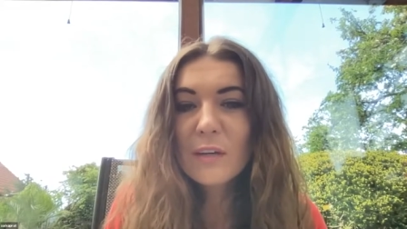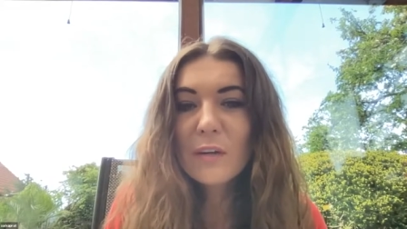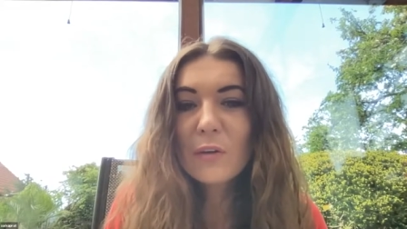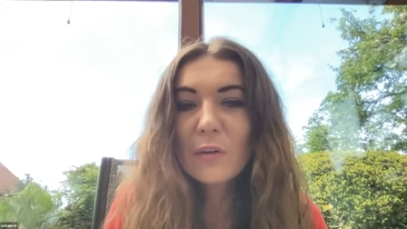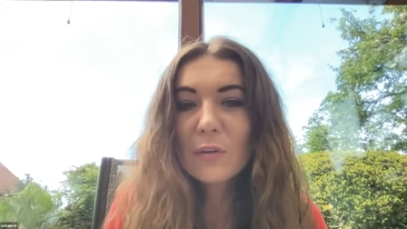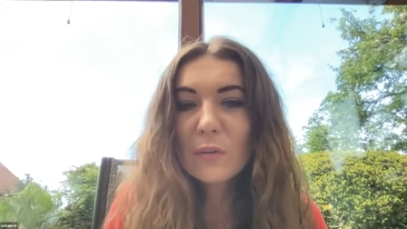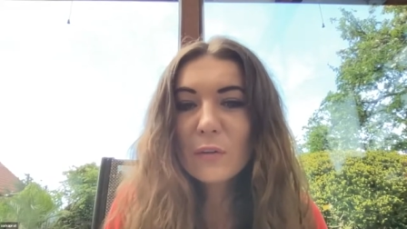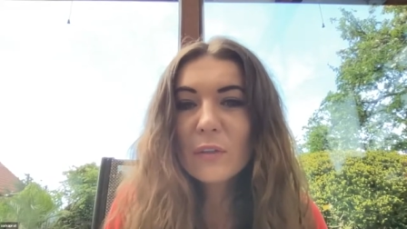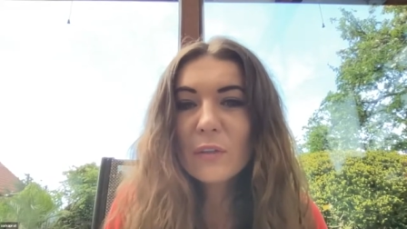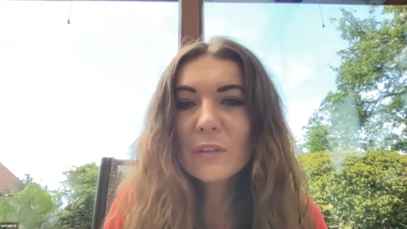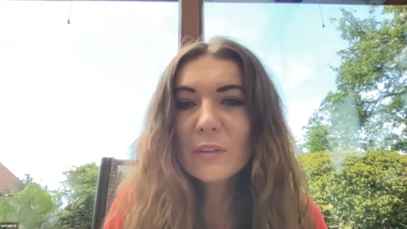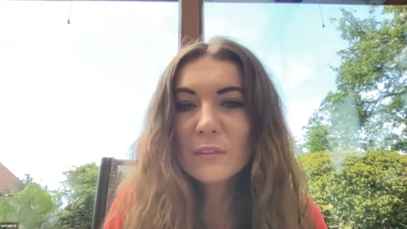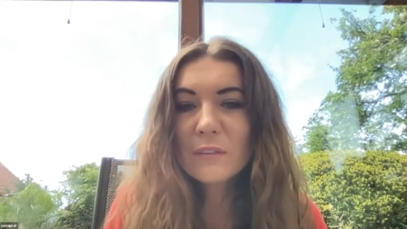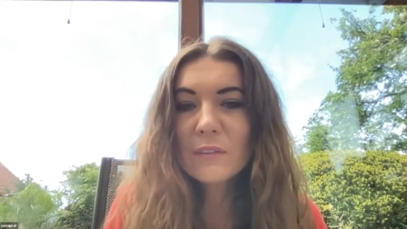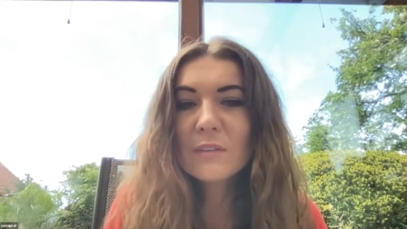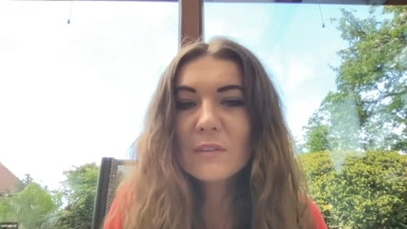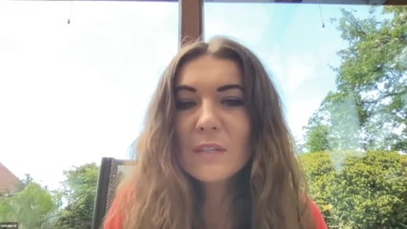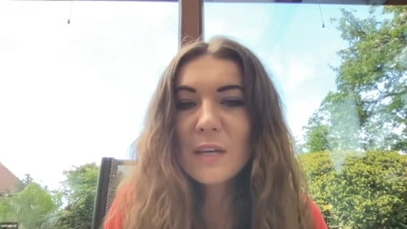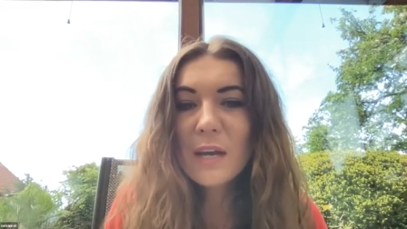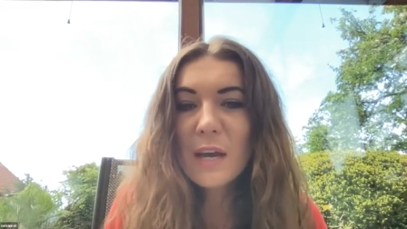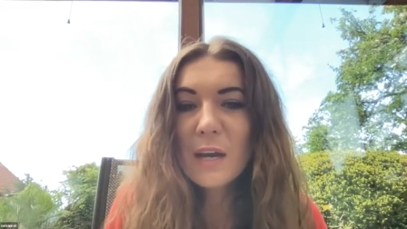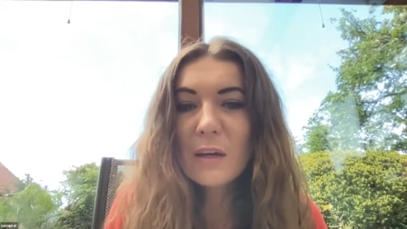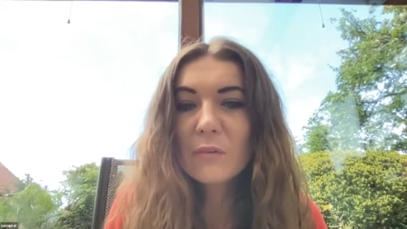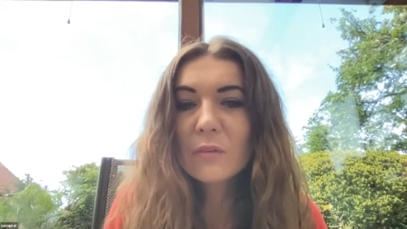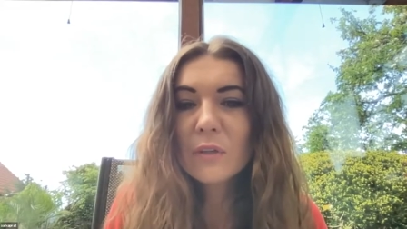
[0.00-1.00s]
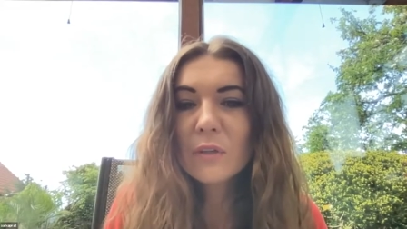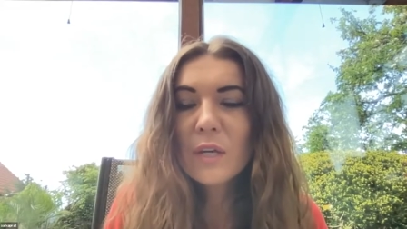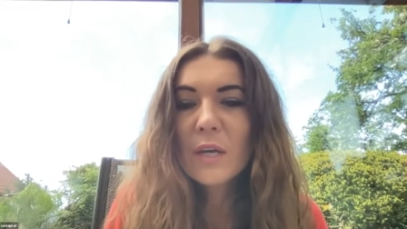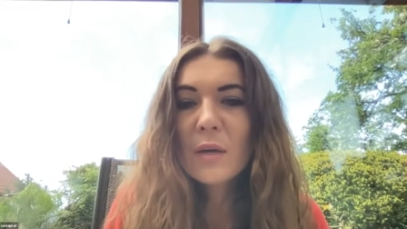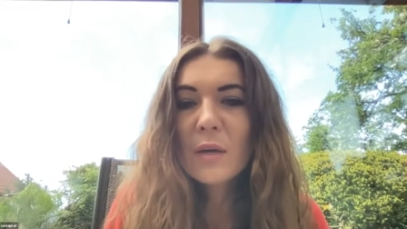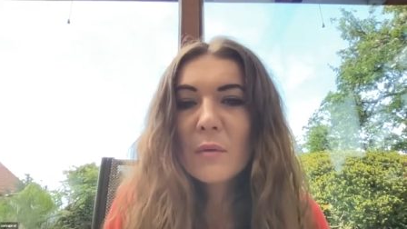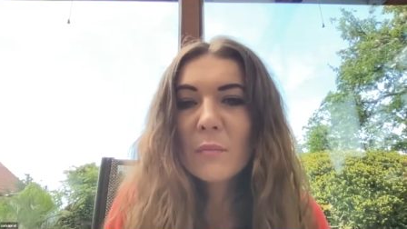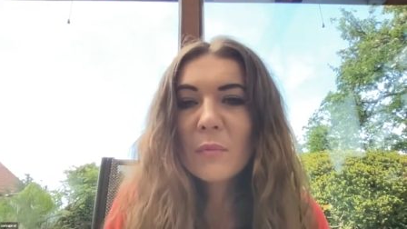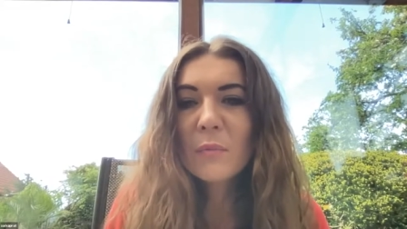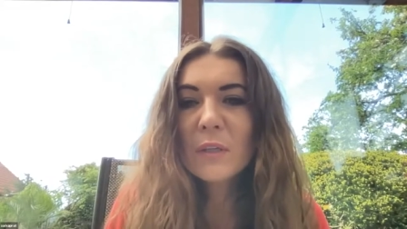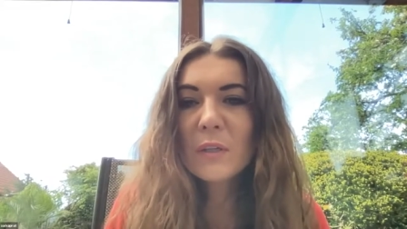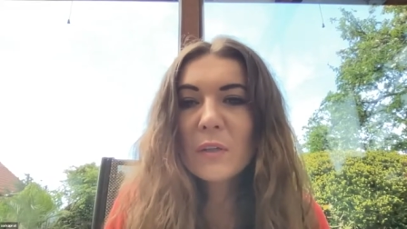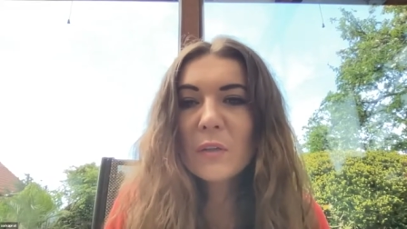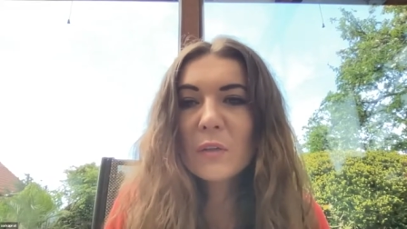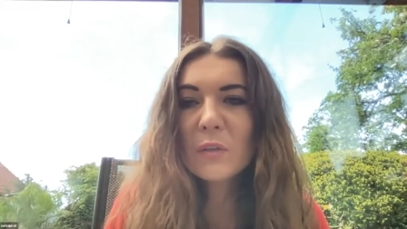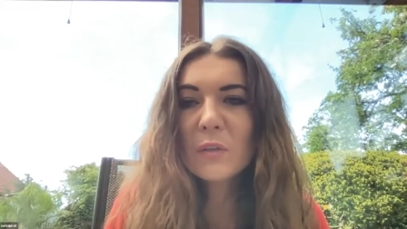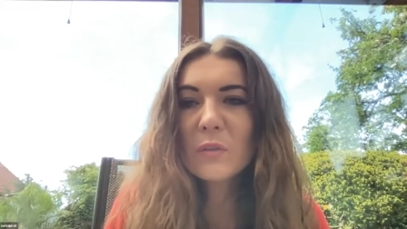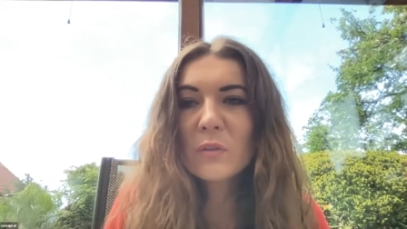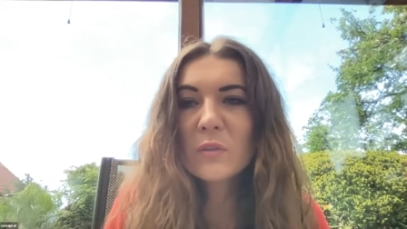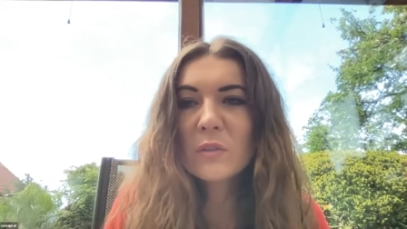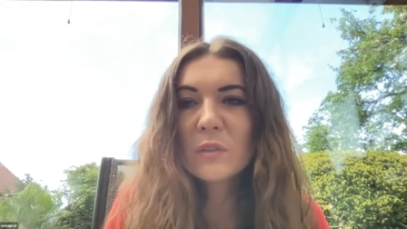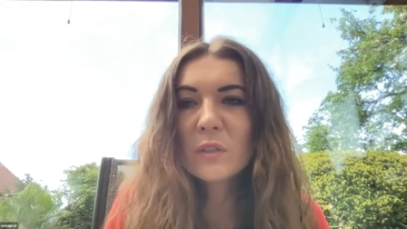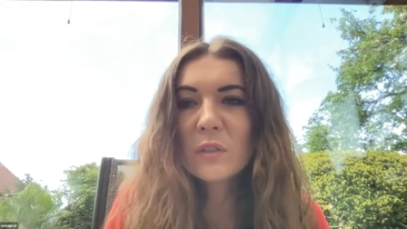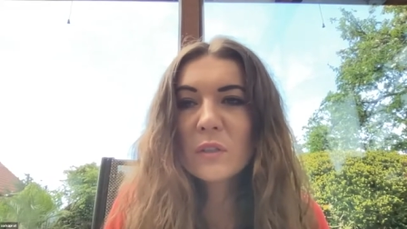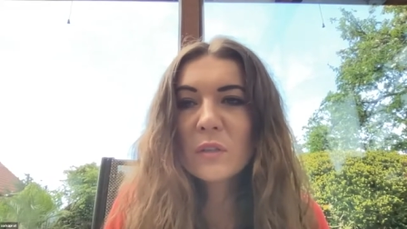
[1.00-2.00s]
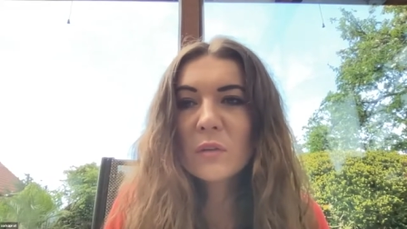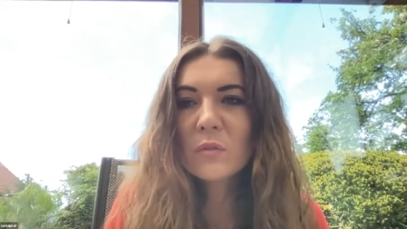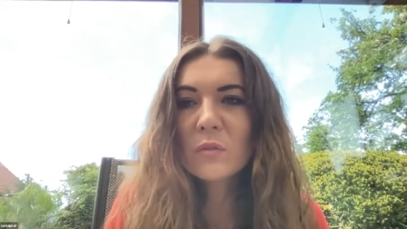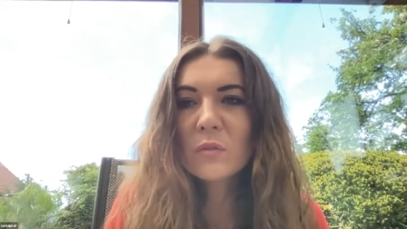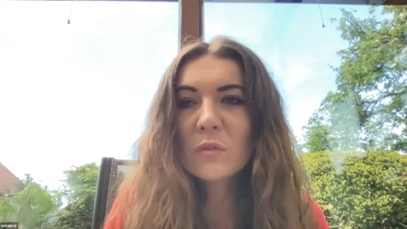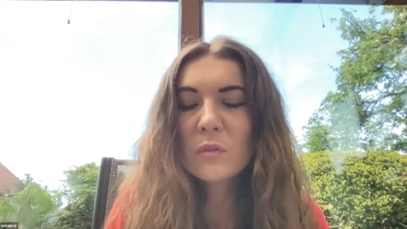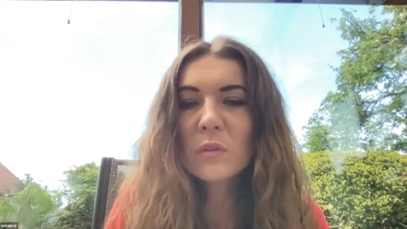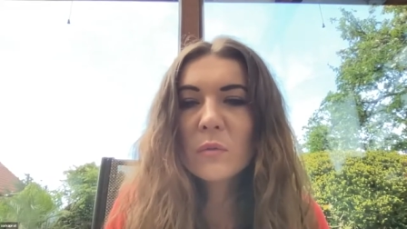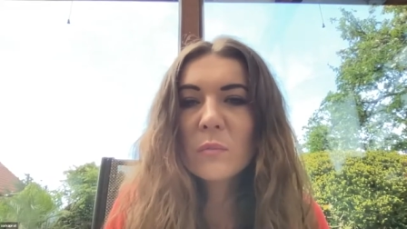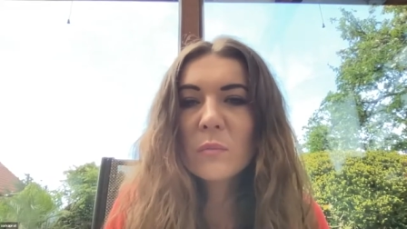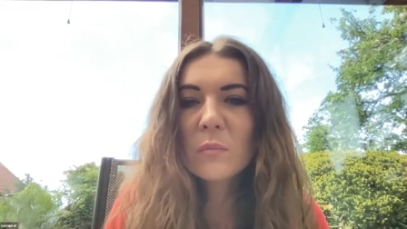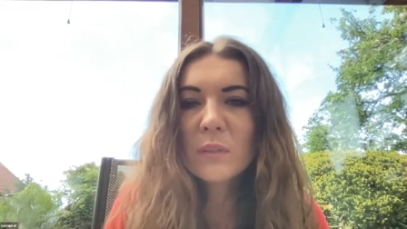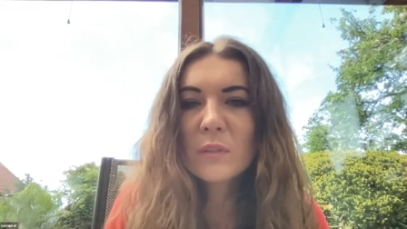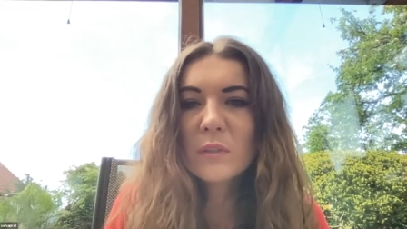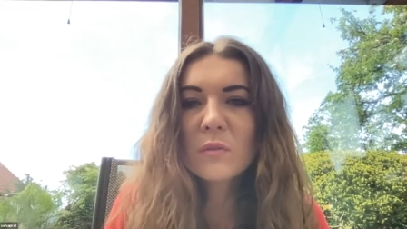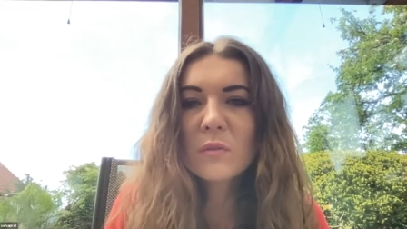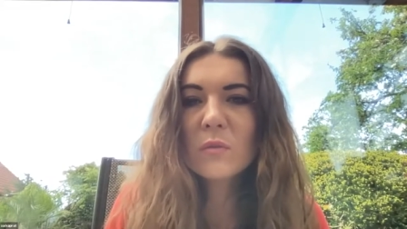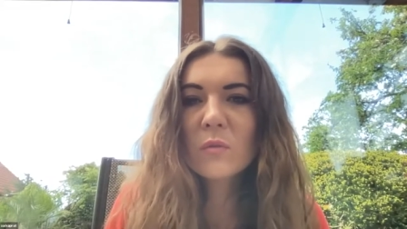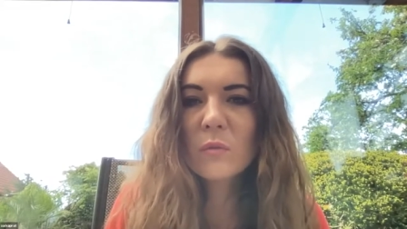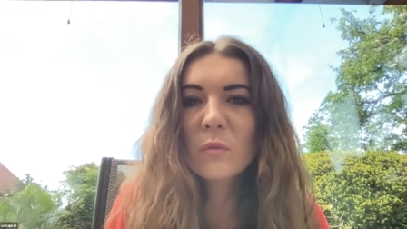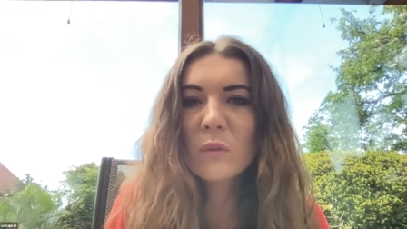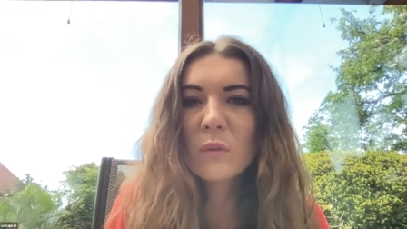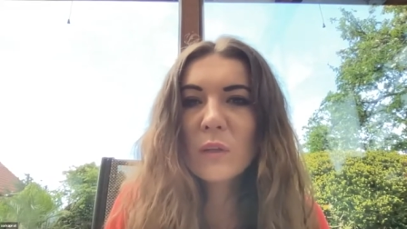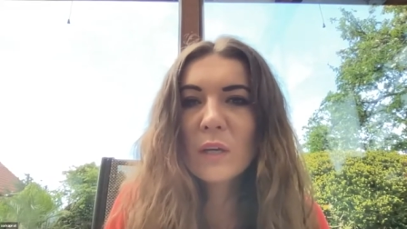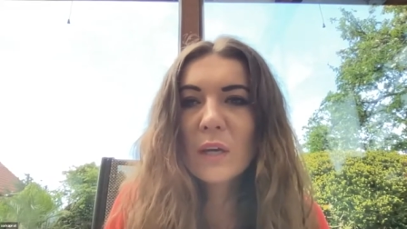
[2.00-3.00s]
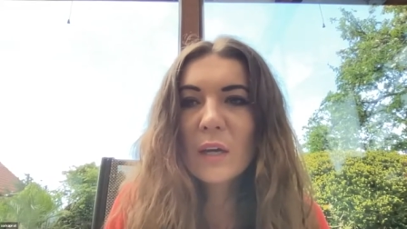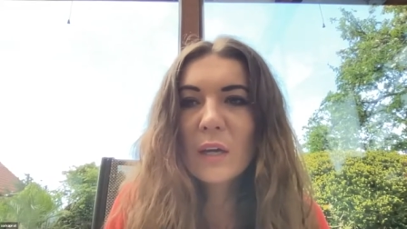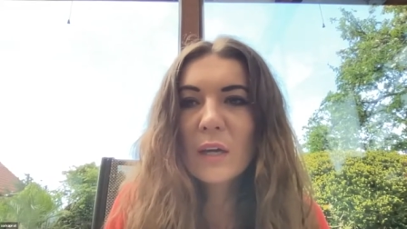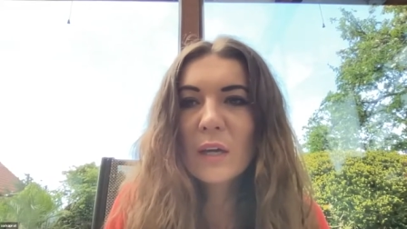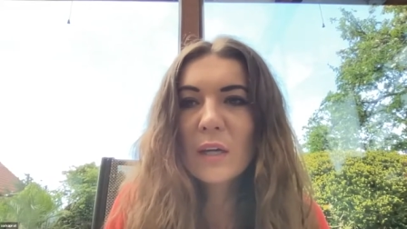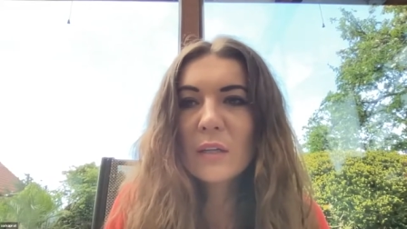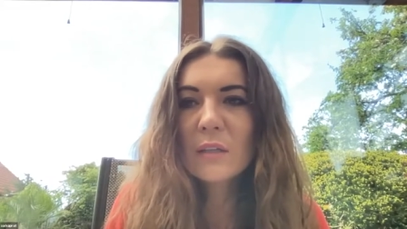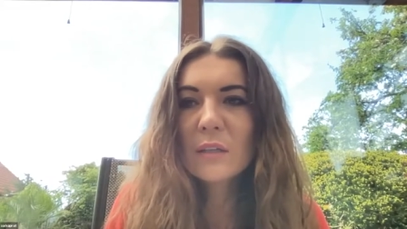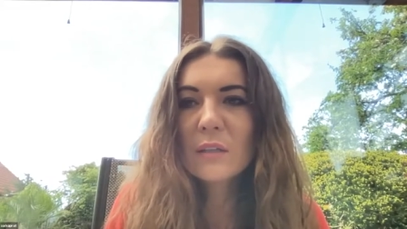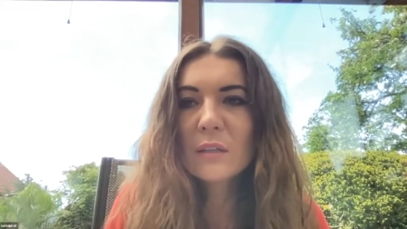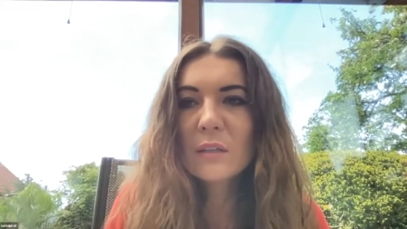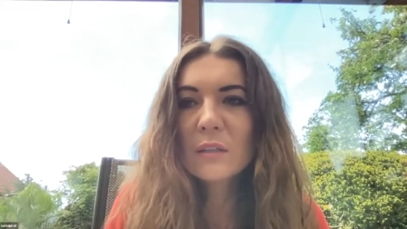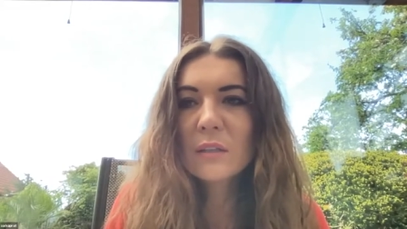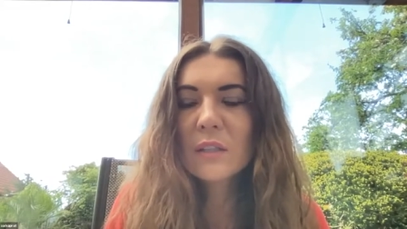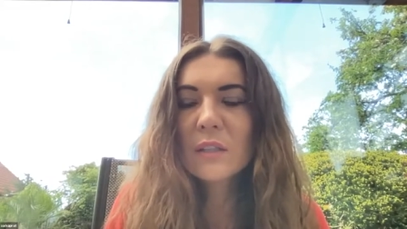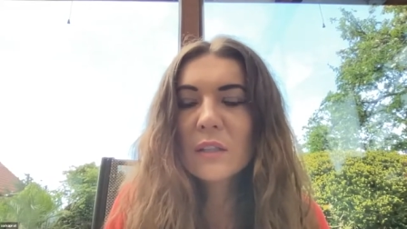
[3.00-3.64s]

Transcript: or in the town because it also depends on their